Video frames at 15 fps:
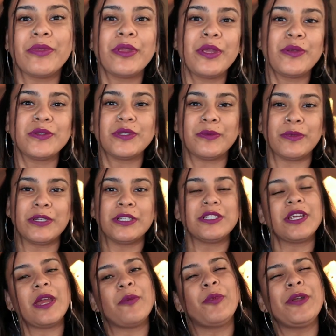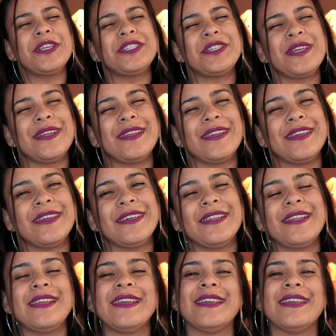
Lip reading: thank you so much. I appreciate it.